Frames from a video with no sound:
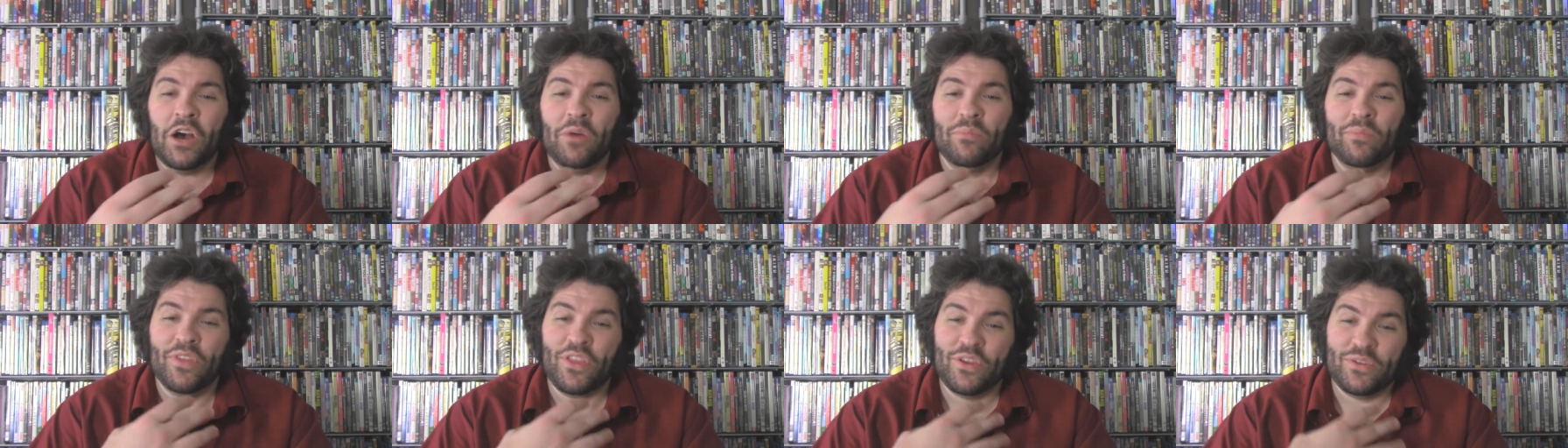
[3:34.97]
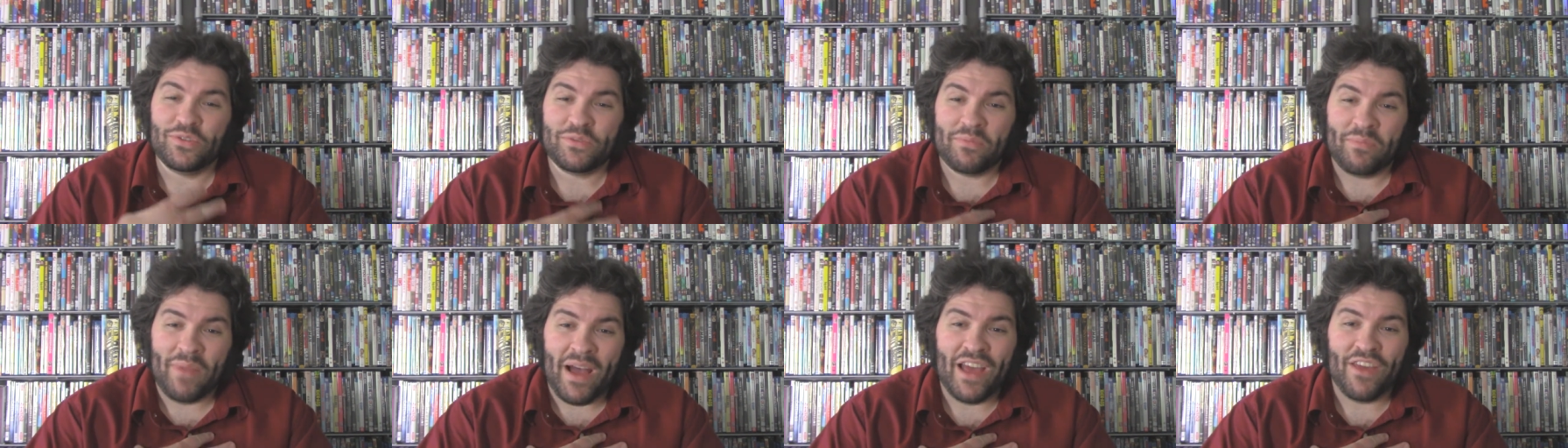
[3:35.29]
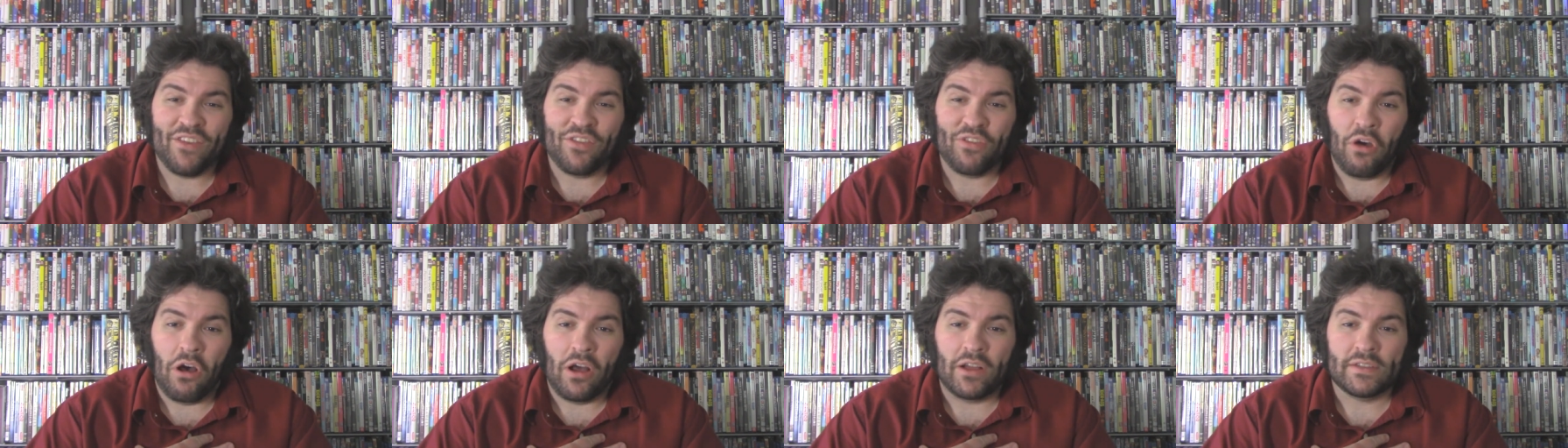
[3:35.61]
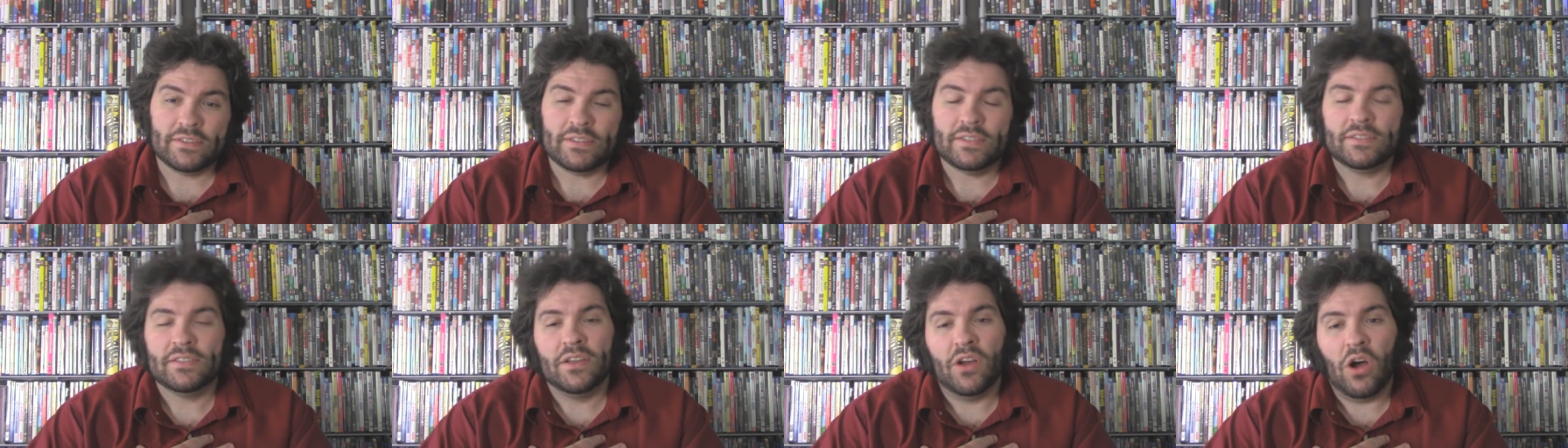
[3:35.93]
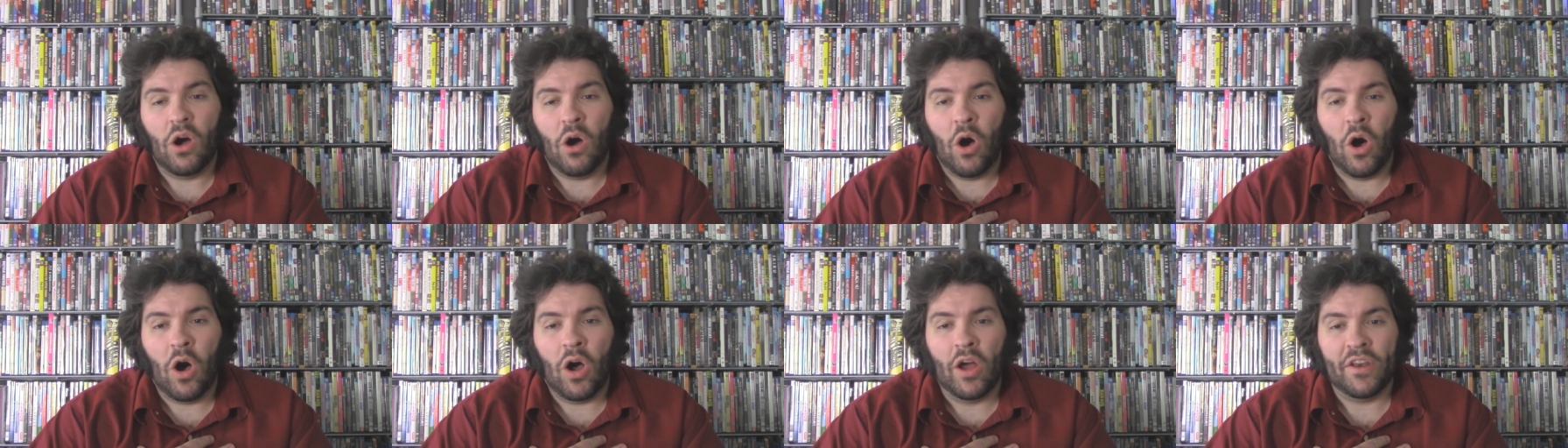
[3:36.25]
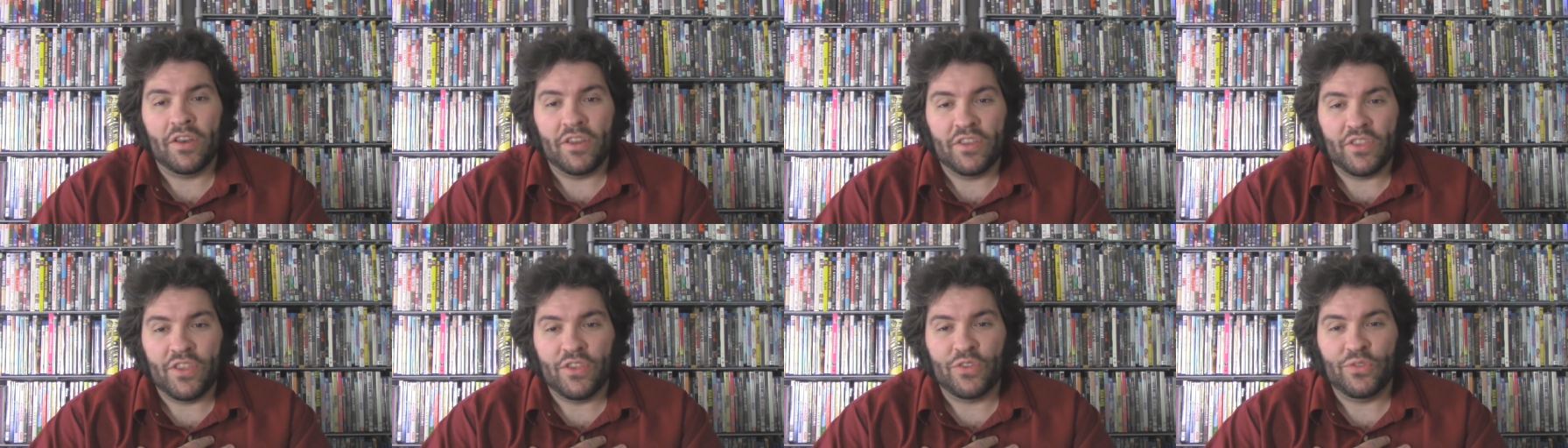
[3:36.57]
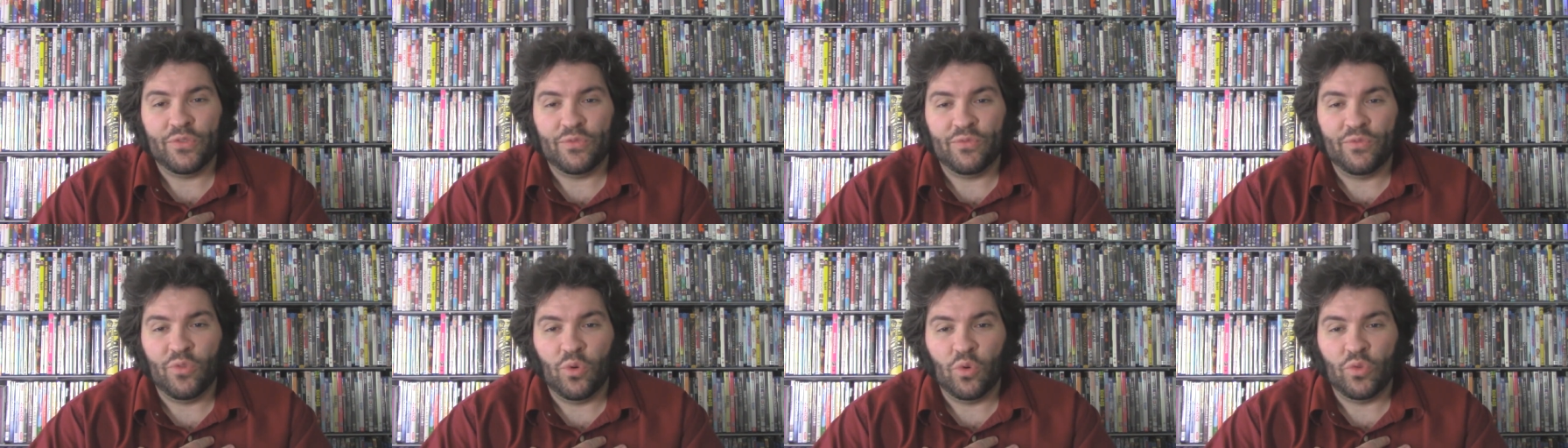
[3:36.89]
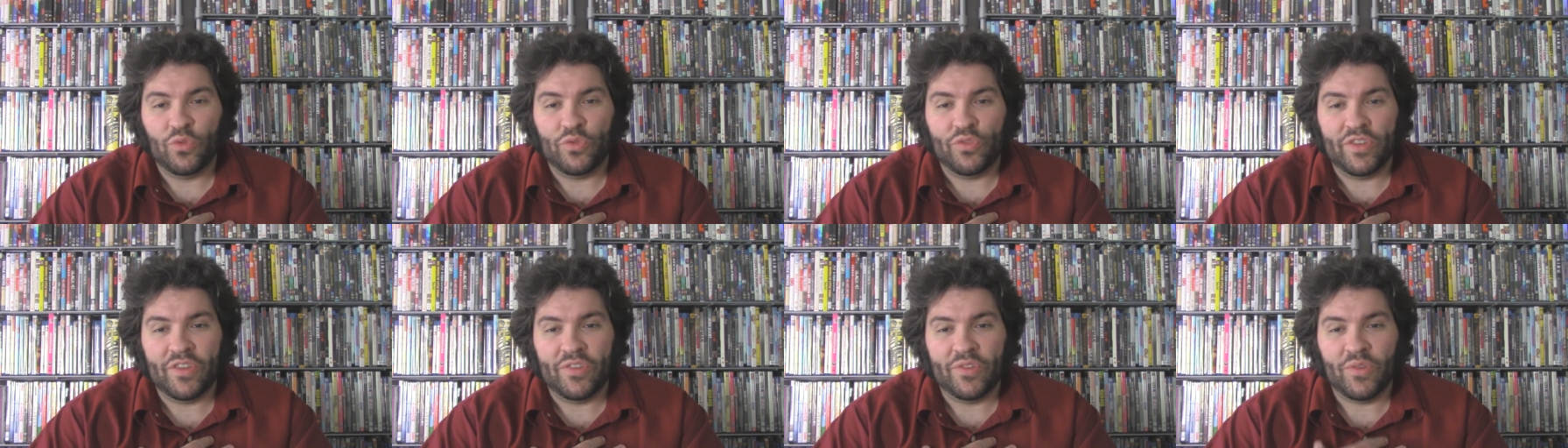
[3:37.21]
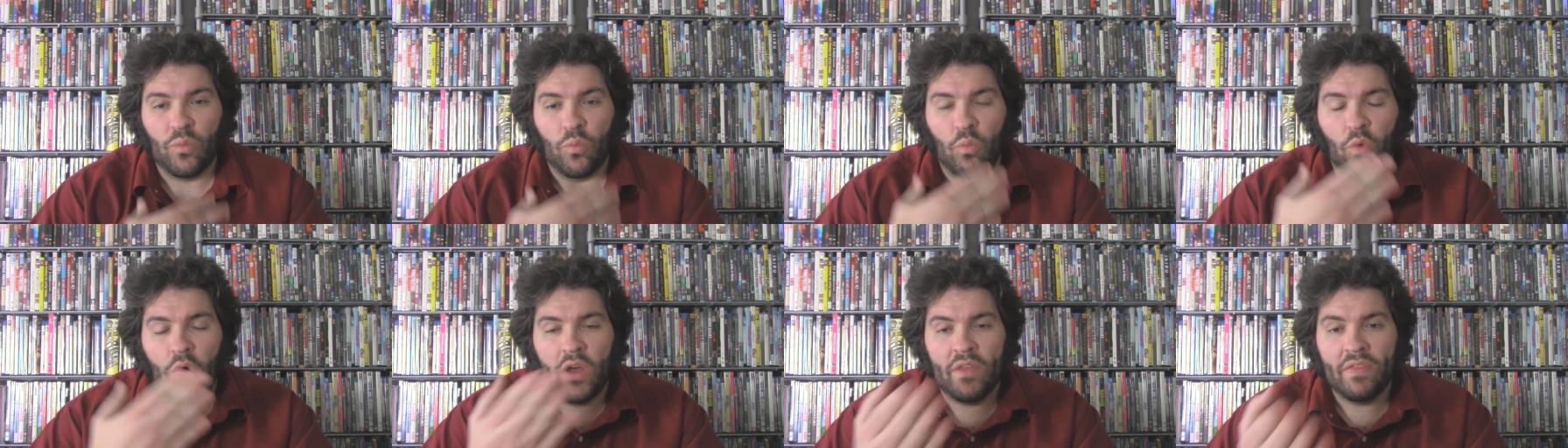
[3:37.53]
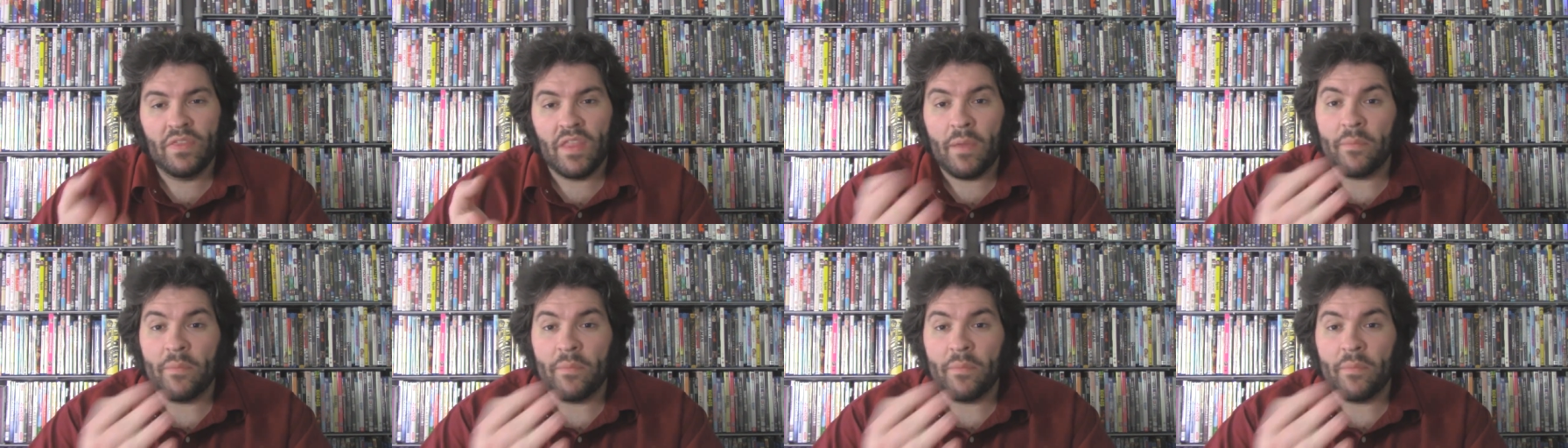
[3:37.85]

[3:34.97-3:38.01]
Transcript: But those are my thoughts on this Fool season one.